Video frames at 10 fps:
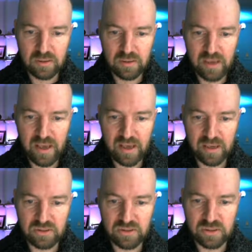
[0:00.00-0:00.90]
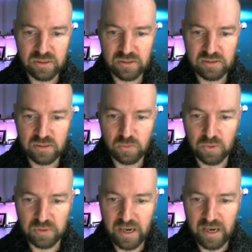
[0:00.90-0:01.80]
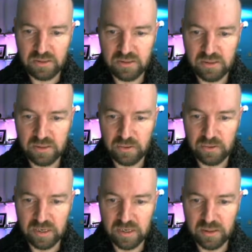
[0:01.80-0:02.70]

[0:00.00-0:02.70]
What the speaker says: the edge, it just will not. So it